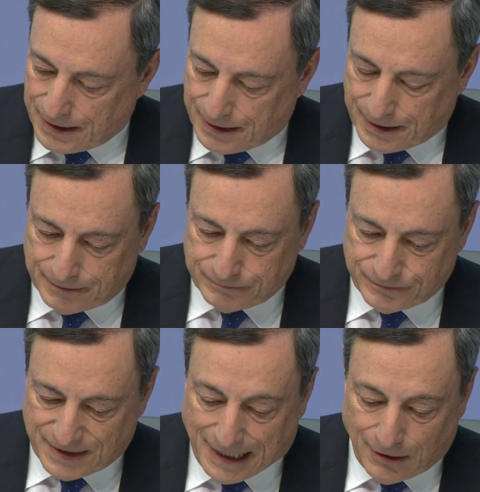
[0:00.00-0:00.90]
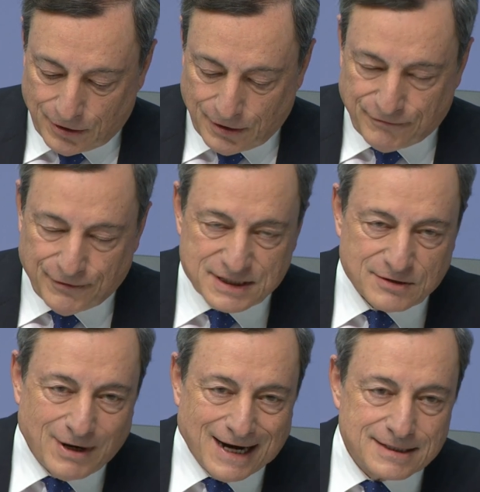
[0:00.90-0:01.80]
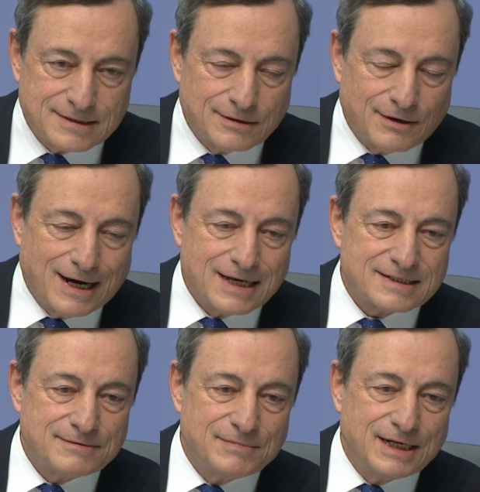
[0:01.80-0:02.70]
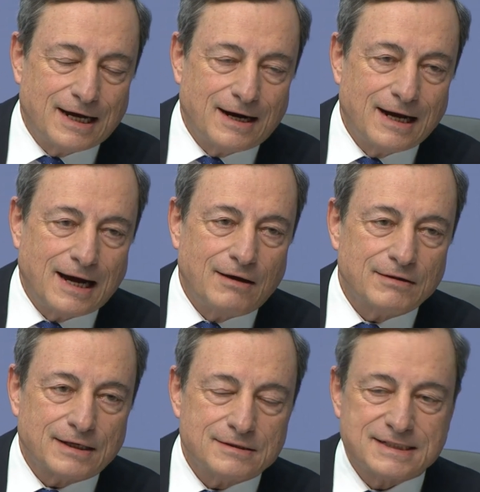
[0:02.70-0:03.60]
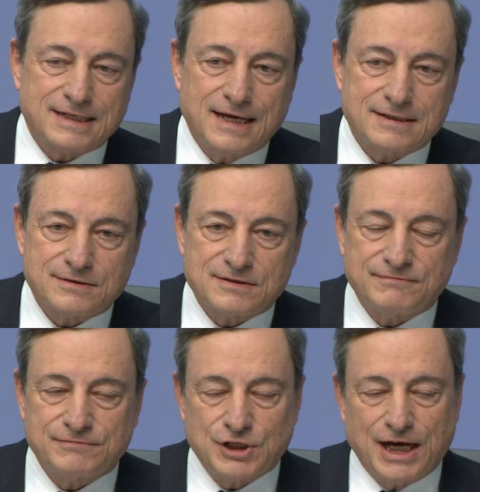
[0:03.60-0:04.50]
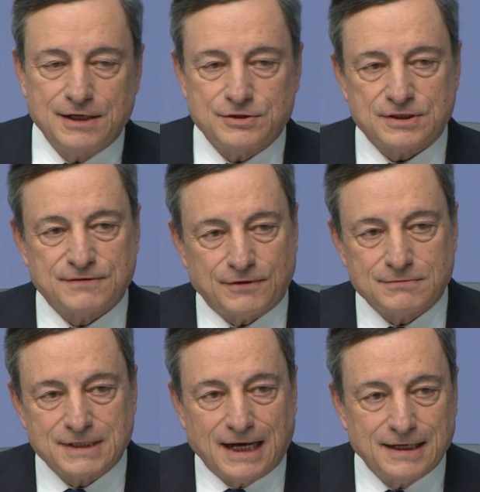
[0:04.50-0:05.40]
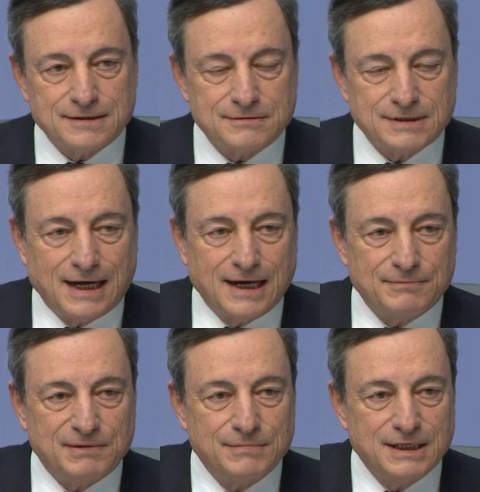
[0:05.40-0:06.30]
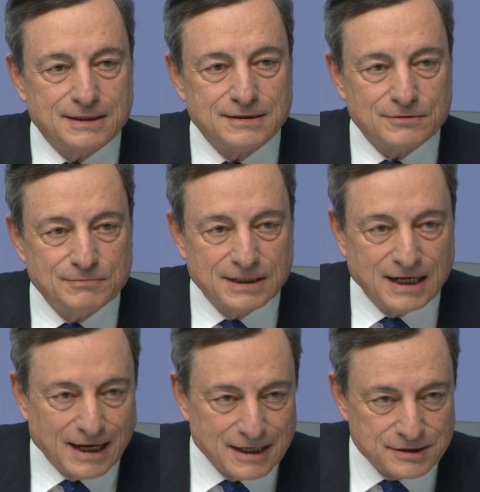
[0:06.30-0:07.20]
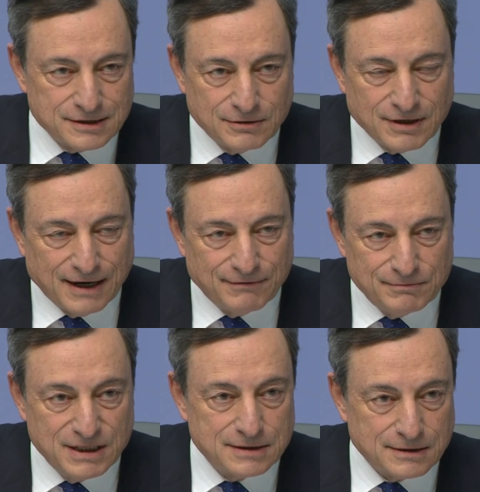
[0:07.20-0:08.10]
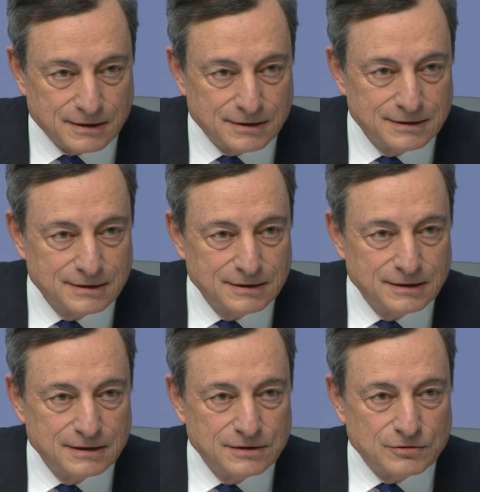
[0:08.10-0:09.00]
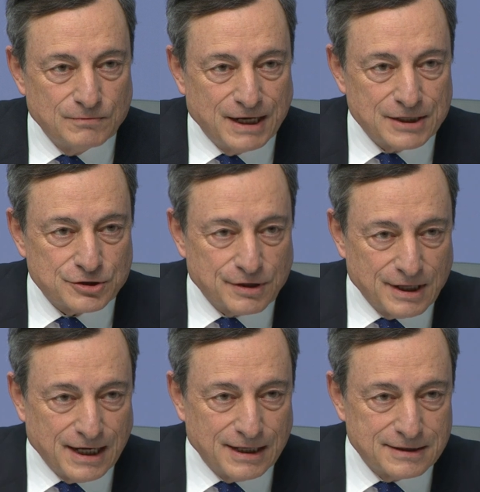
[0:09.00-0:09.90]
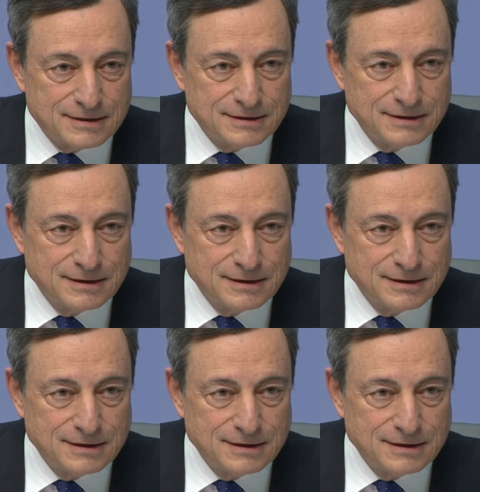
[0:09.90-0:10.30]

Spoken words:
Now, on your first question, you're asking me how the consensus changes from time to time and meeting to meeting. I actually don't have a meter to measure that.